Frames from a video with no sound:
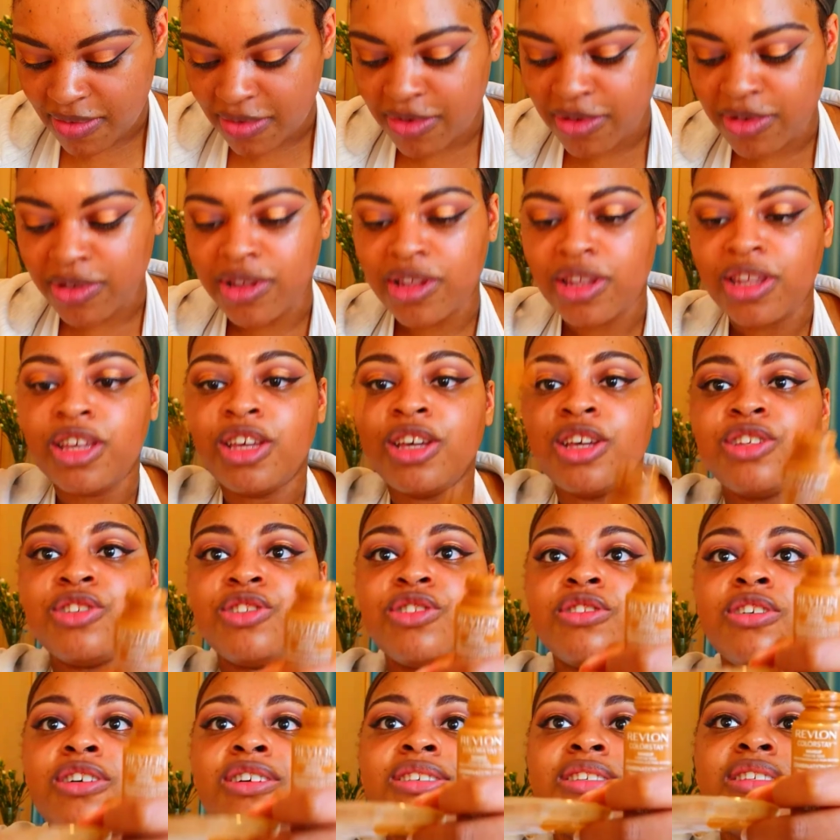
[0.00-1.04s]
Do
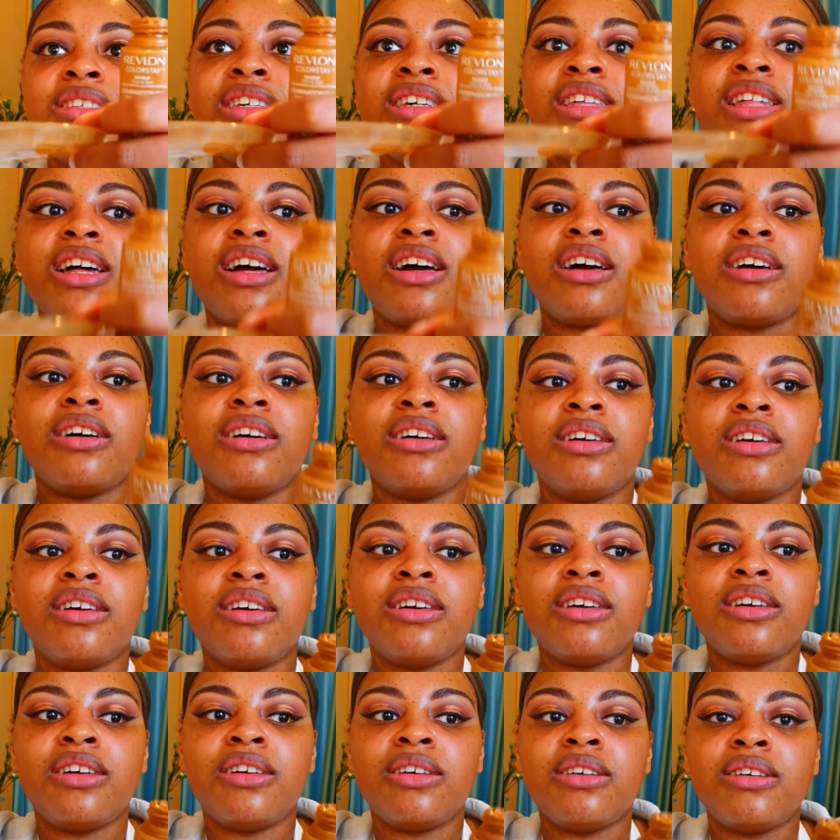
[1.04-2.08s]
y'all see that?
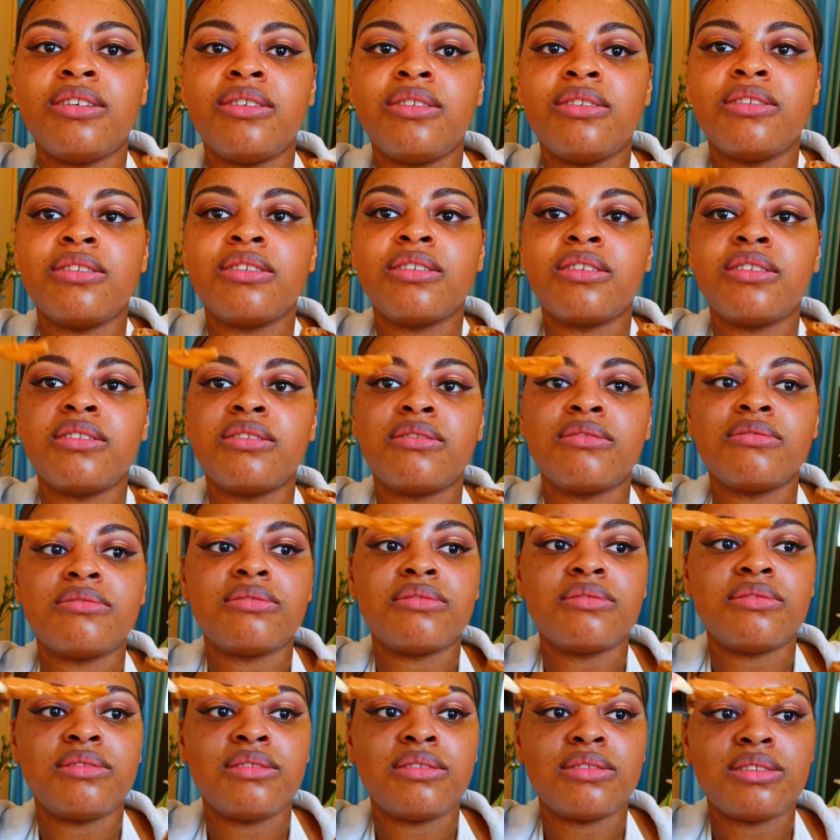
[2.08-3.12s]
Can y'all,
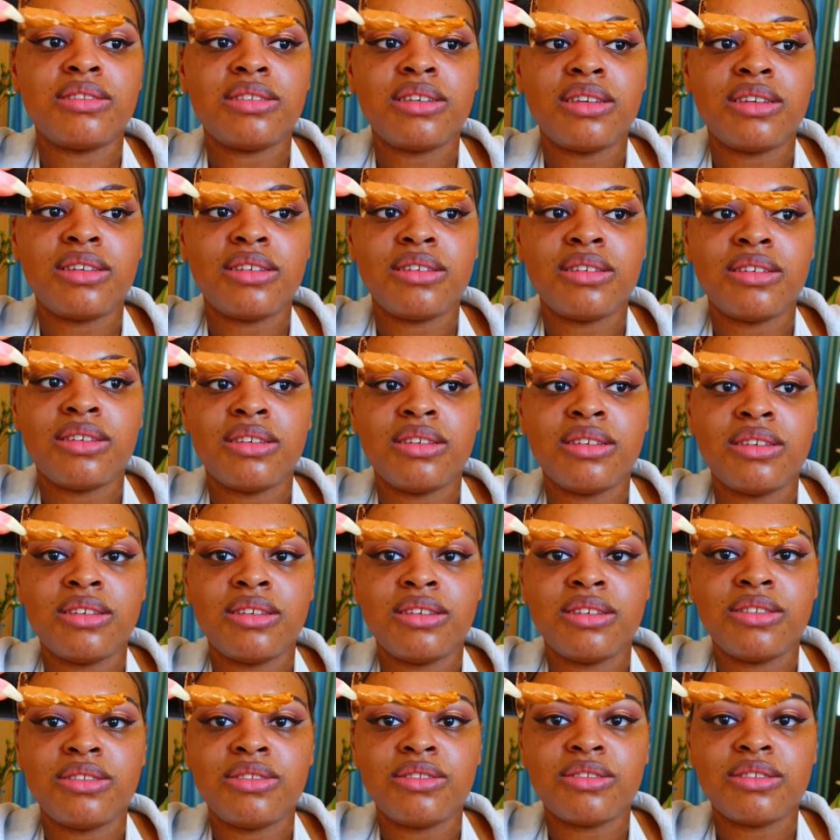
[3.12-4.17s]
y'all see?
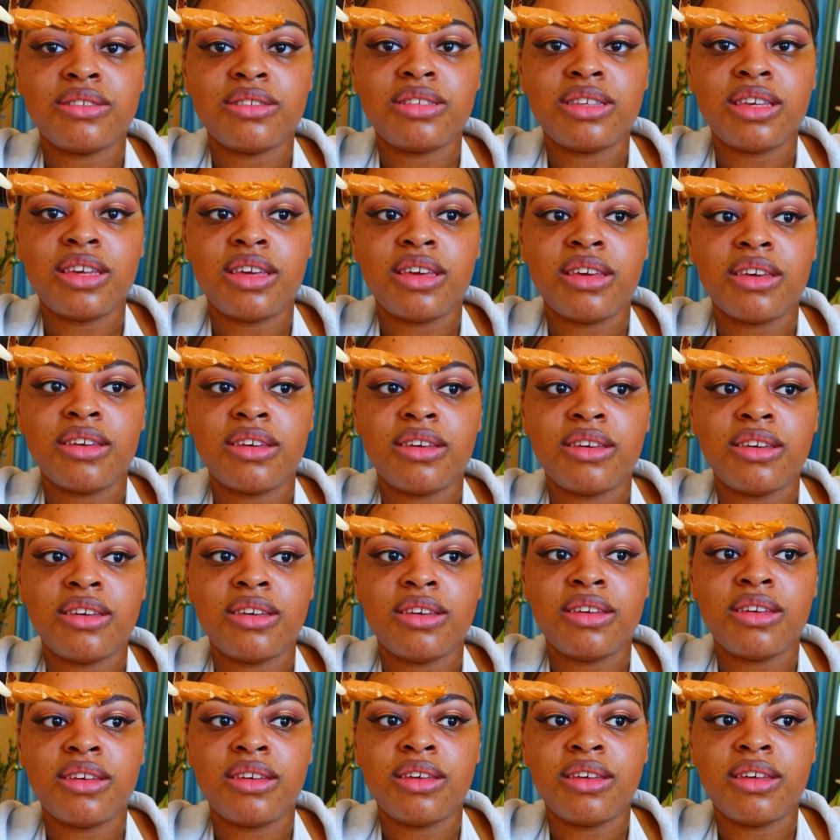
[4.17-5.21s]
Do y'all see?
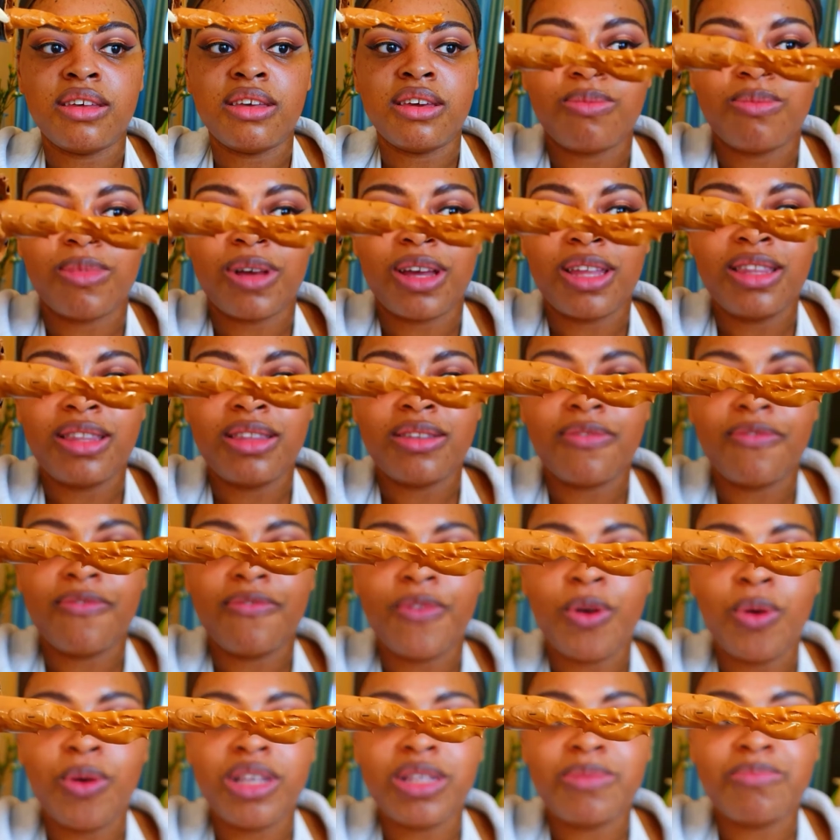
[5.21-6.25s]
Can,
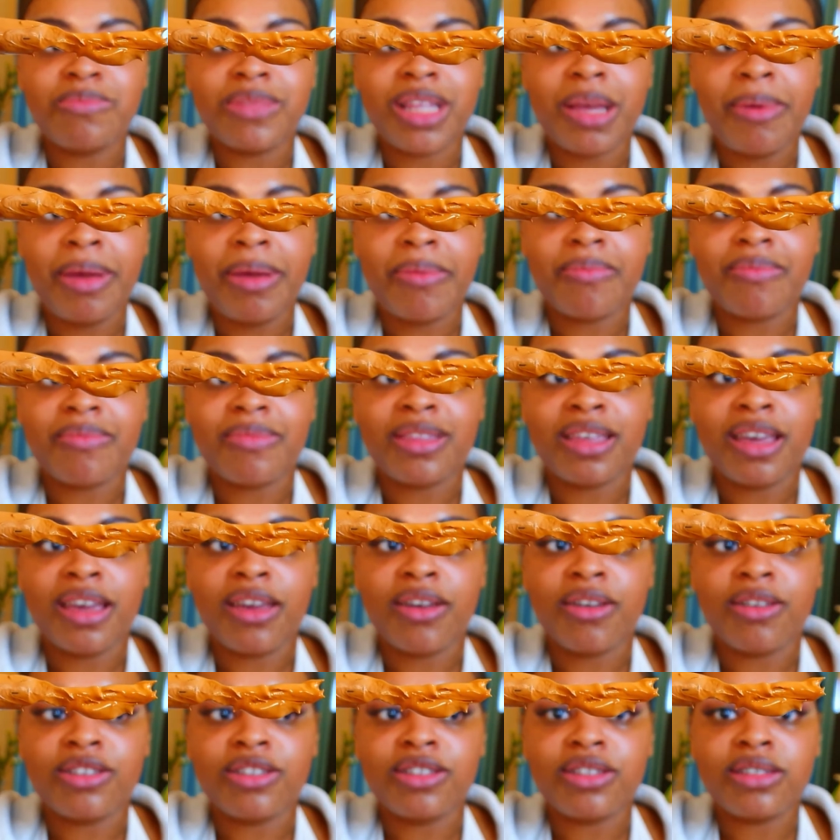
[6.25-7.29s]
focus, damn it. do
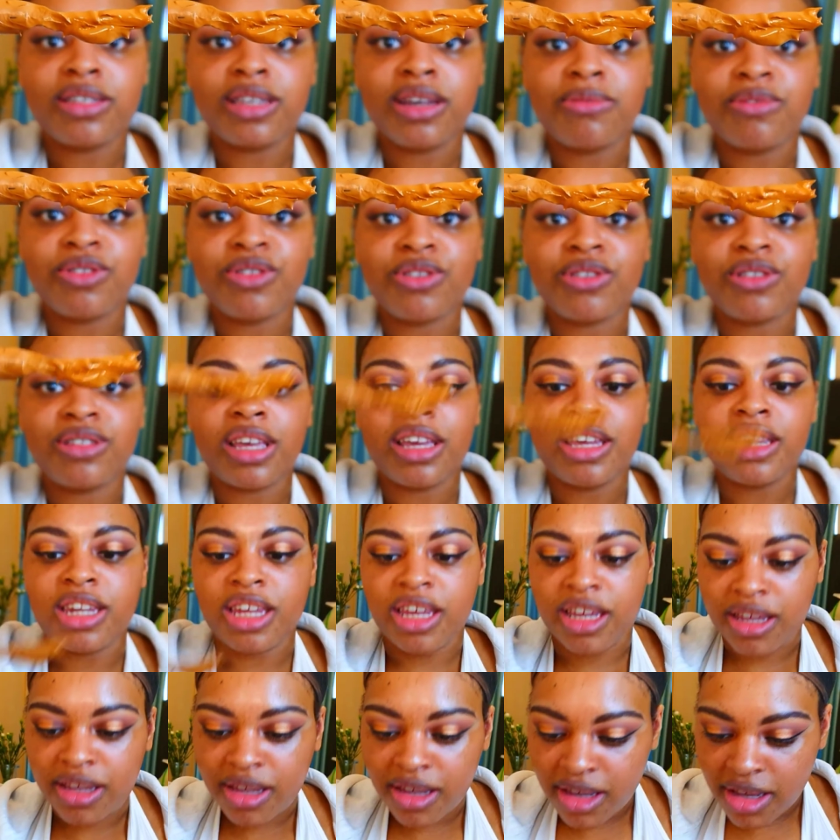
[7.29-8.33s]
you see how it's just staying
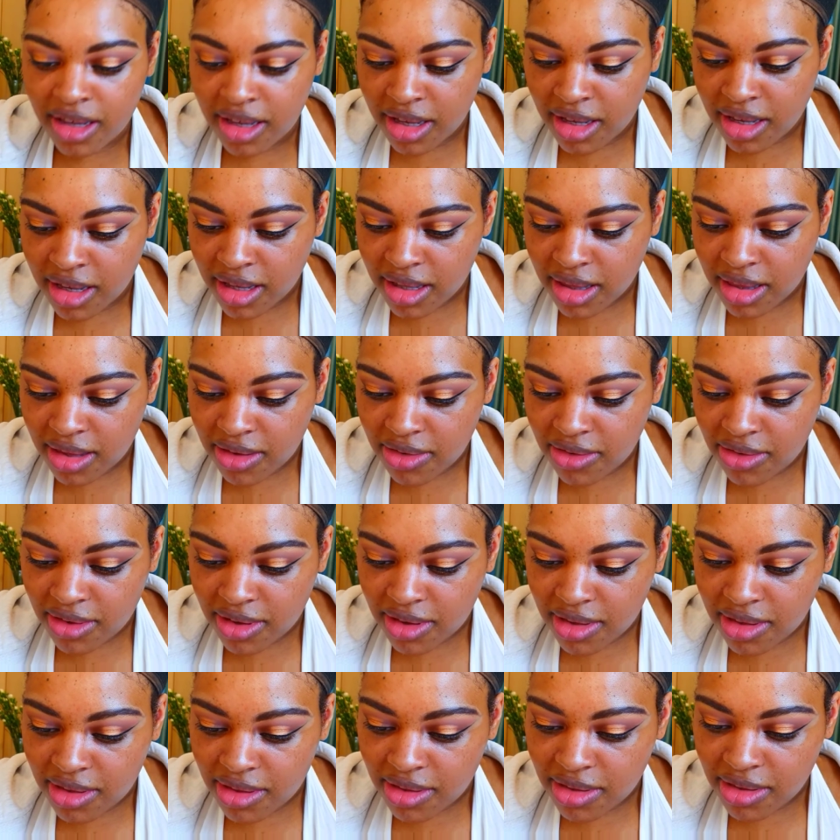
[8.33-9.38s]
there?
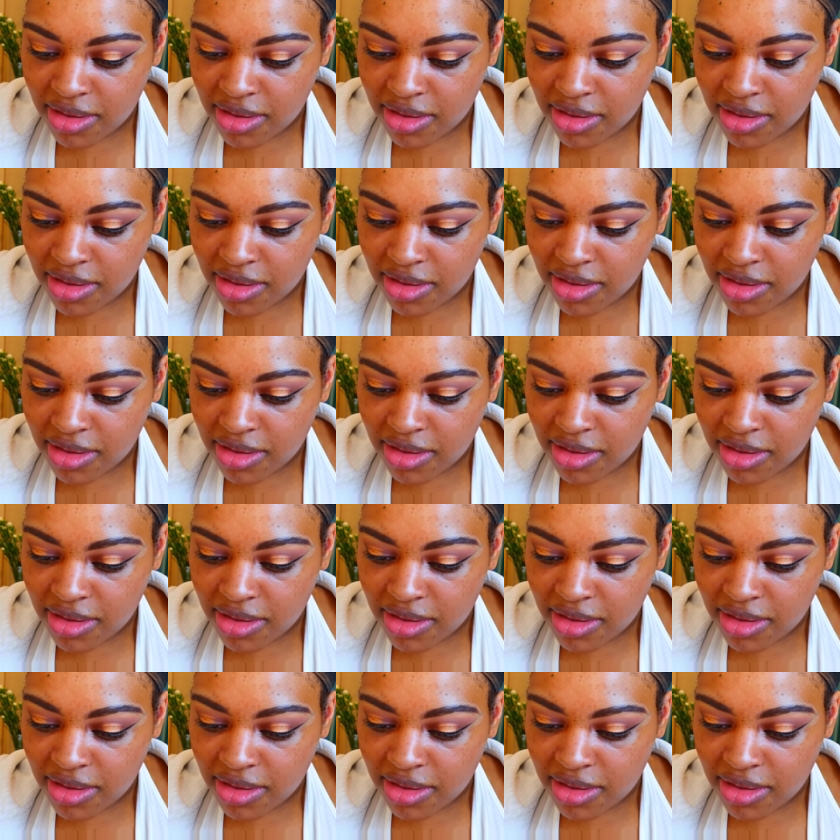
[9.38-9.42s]
Listen.